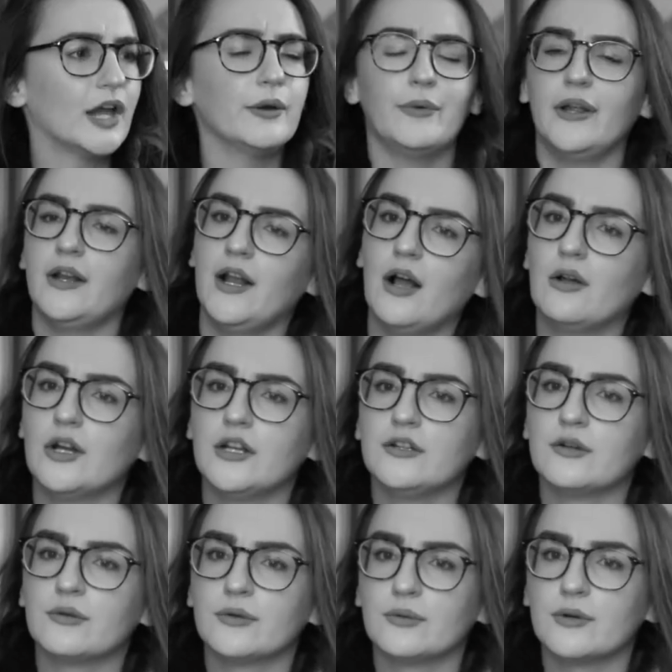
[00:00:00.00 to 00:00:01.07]
I ran out and I
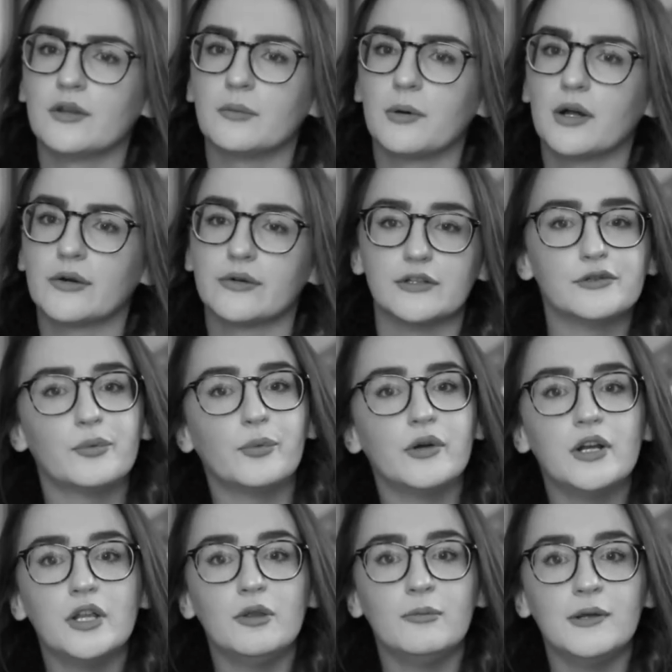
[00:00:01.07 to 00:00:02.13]
don't know where the bottle was.
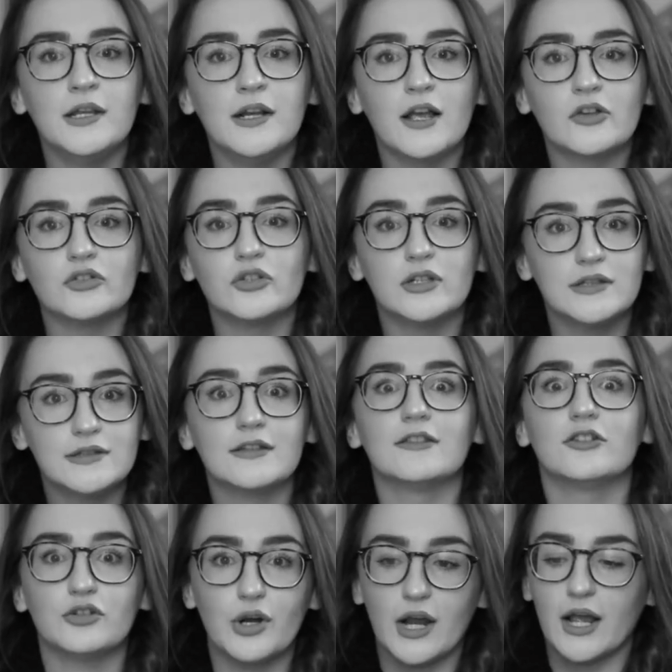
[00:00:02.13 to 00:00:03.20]
What do you mean, Ashley? It's
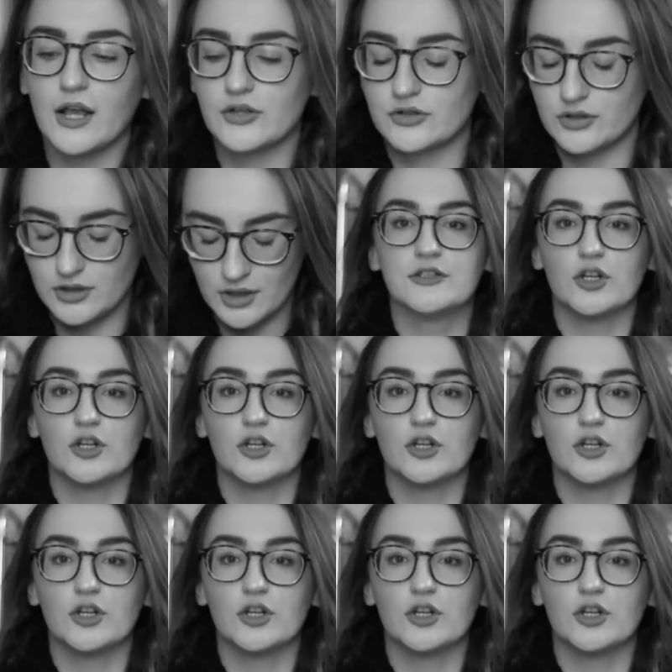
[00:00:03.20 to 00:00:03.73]
in the trash.